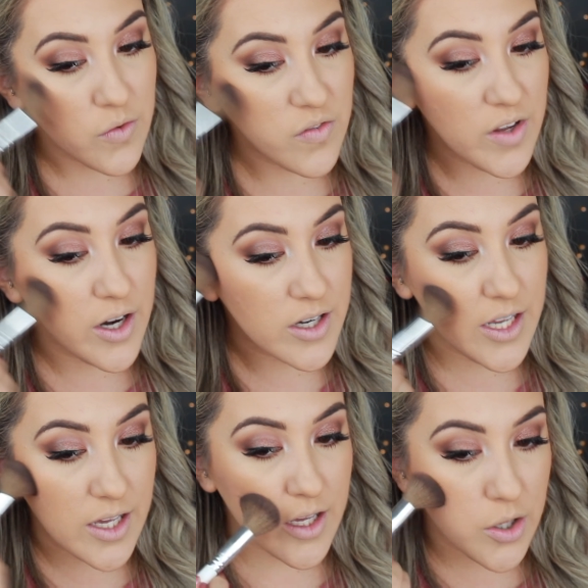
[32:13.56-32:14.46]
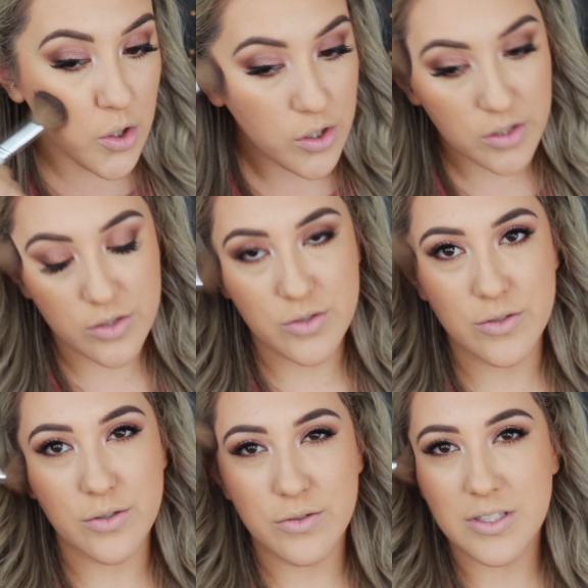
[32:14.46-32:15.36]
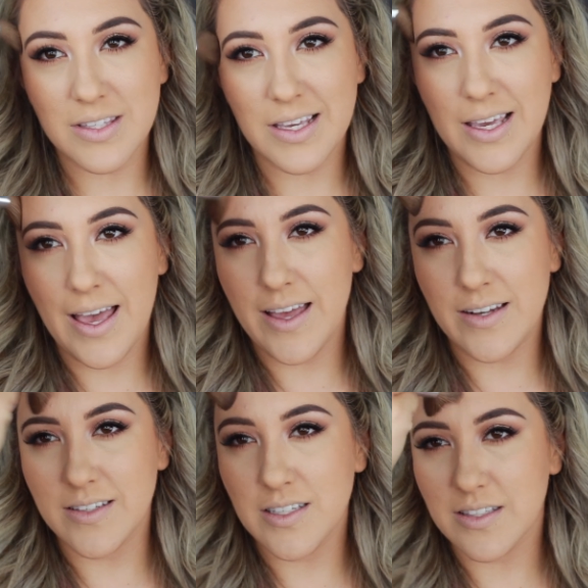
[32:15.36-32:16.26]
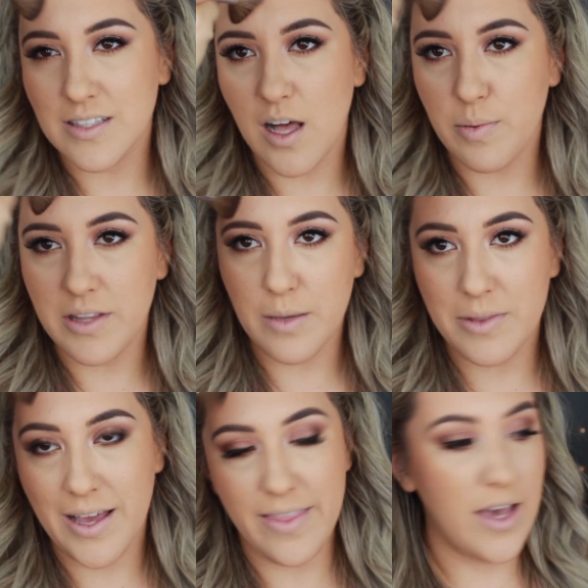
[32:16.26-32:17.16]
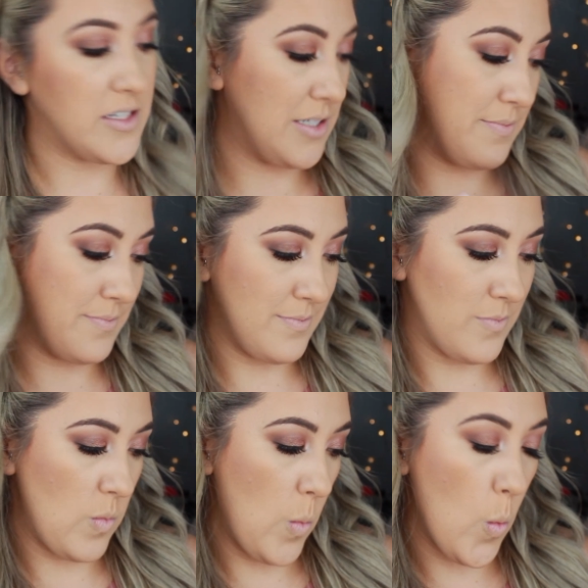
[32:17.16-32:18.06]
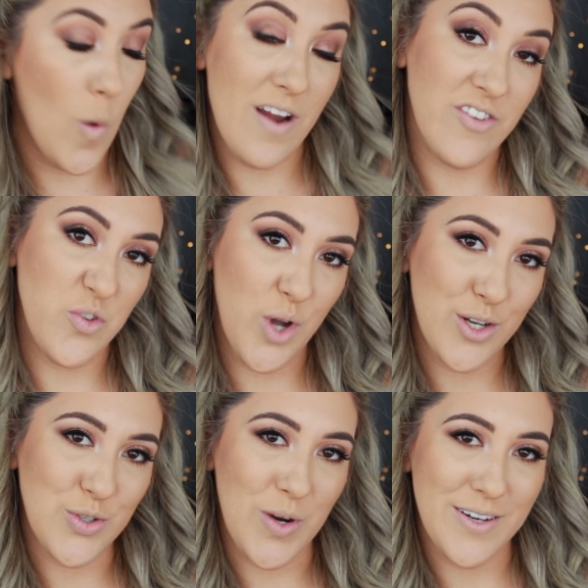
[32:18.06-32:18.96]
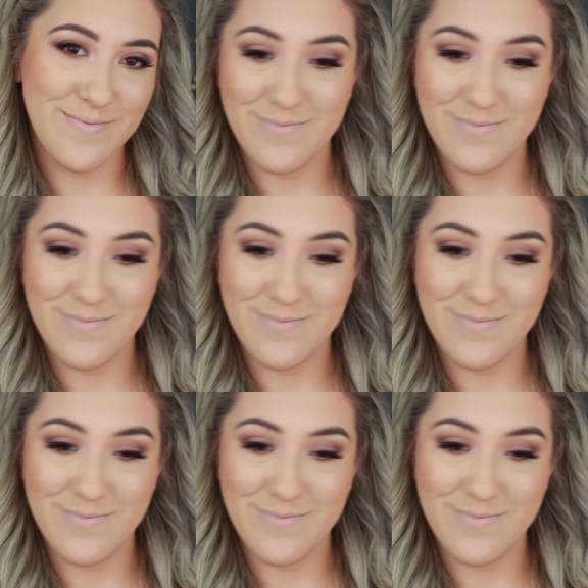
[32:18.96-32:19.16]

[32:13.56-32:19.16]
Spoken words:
very loosely and sloppily apply that wherever you contour,